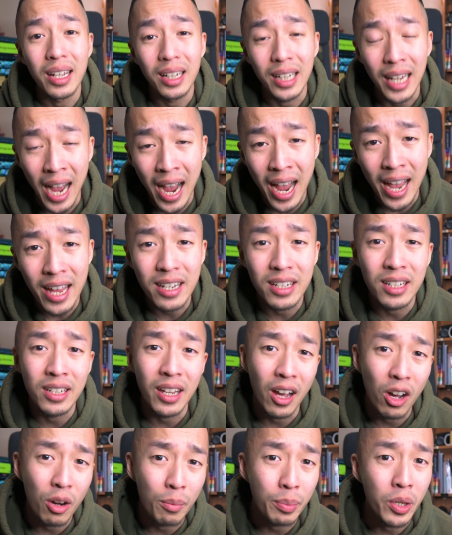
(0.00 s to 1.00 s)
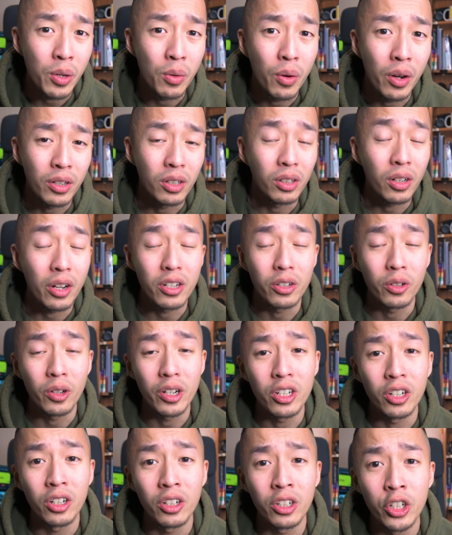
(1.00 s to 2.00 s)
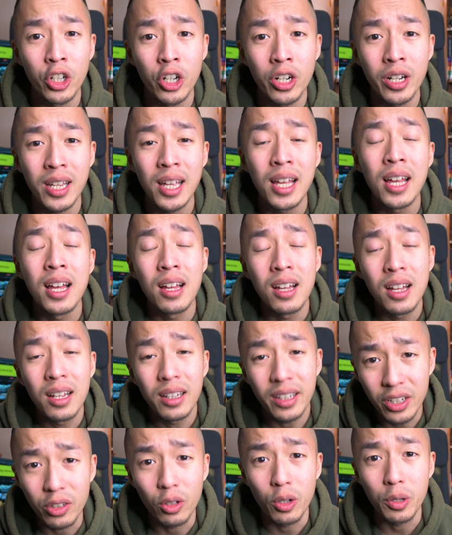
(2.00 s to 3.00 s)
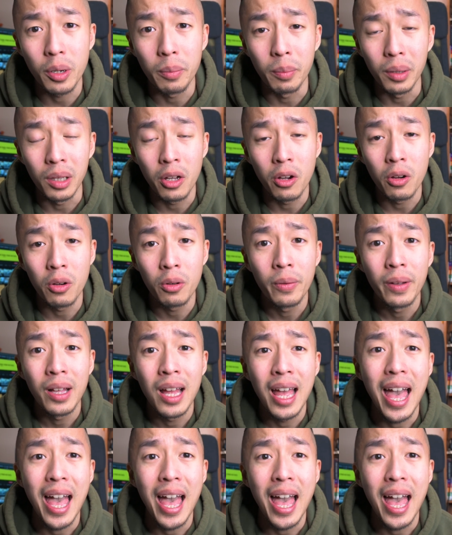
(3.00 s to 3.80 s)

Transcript: guide to help you on your content creation journey, link in the description below.